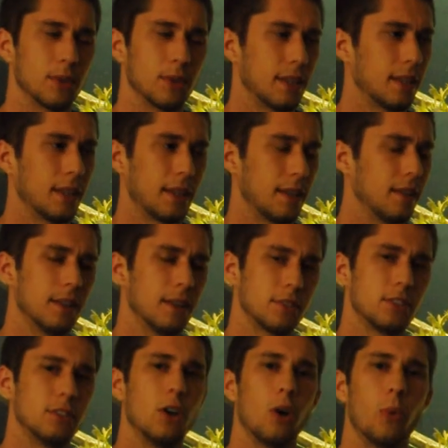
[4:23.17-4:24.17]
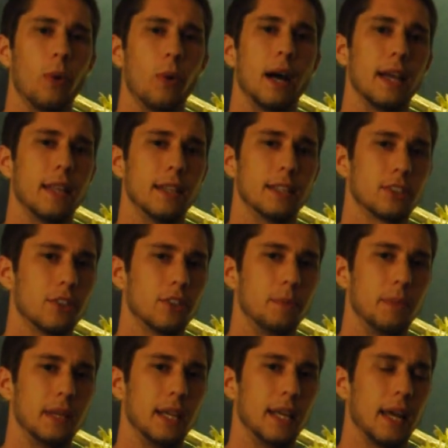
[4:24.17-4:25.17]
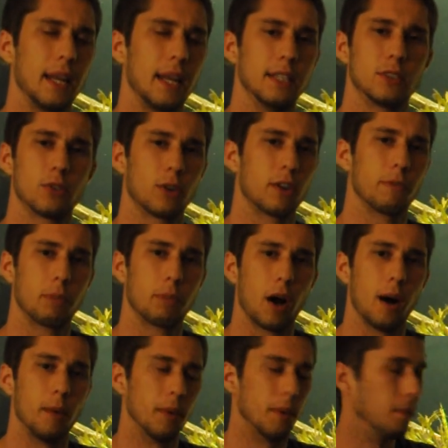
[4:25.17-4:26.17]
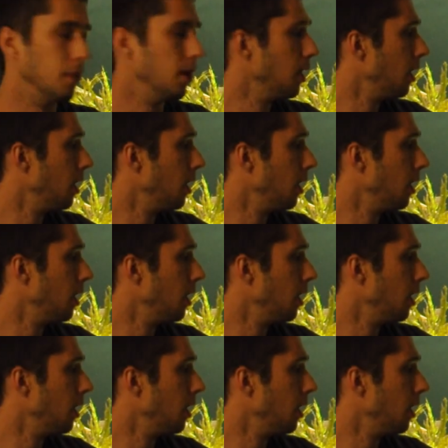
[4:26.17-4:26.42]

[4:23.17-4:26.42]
so I thought there was no way this could be any sort of problem.